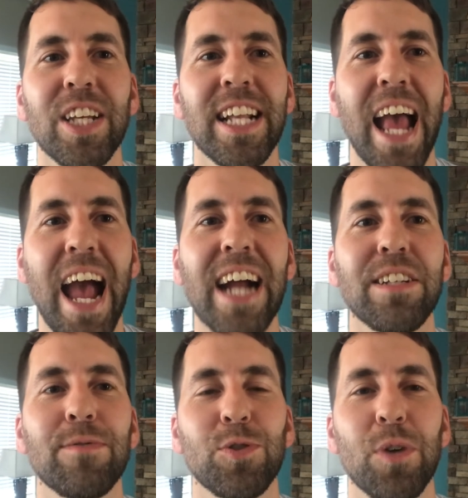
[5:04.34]
an act
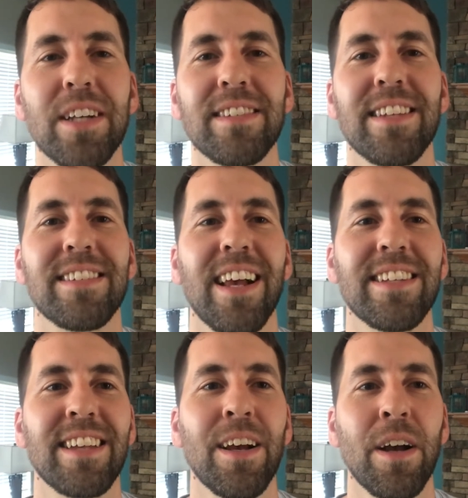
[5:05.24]
of trust that
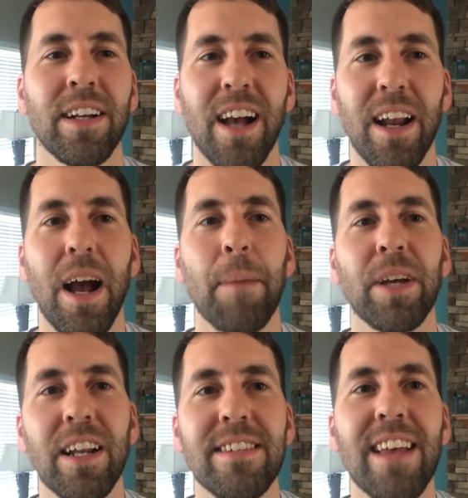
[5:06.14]
says, God, I'm
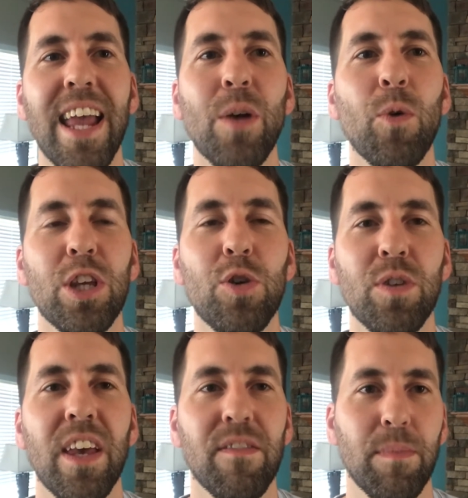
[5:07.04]
going to take what you
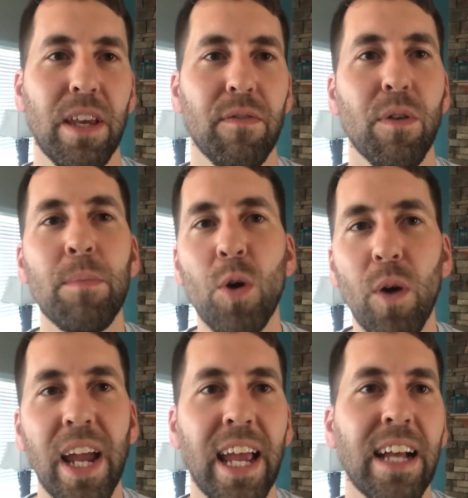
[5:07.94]
give me from your
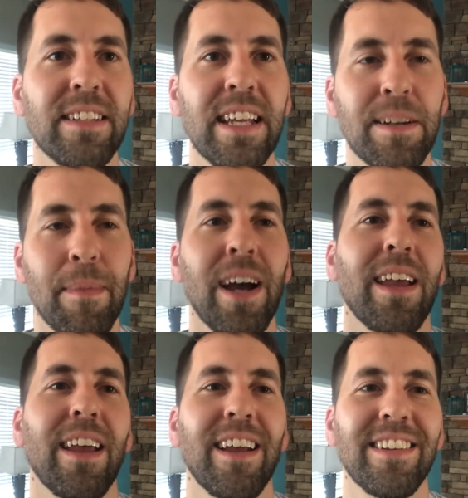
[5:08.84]
hand into my
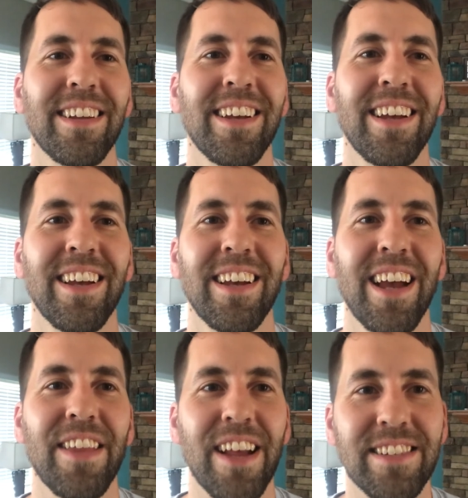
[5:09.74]
hand,
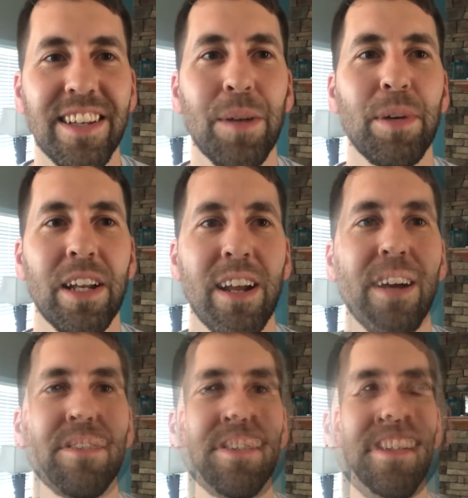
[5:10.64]
and that's going to be
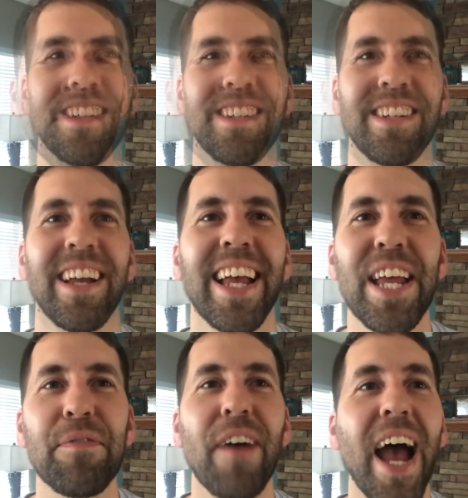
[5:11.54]
enough.
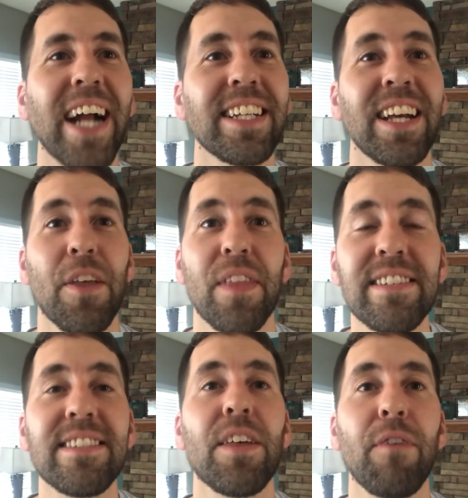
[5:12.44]
In fact,
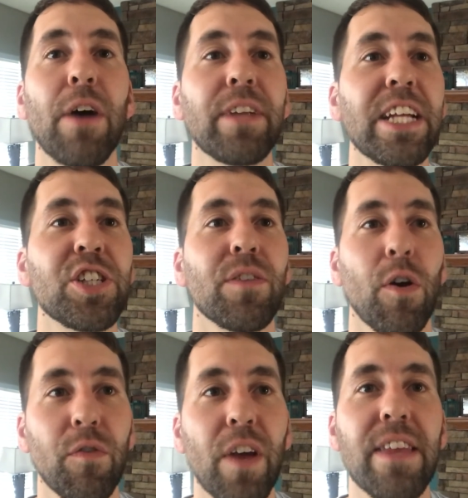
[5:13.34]
this is the foundation of
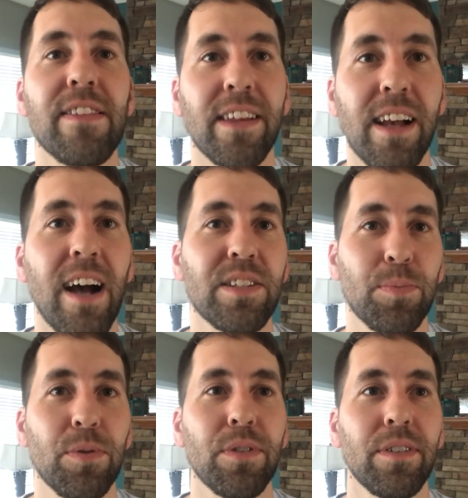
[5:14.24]
our faith in the gospel.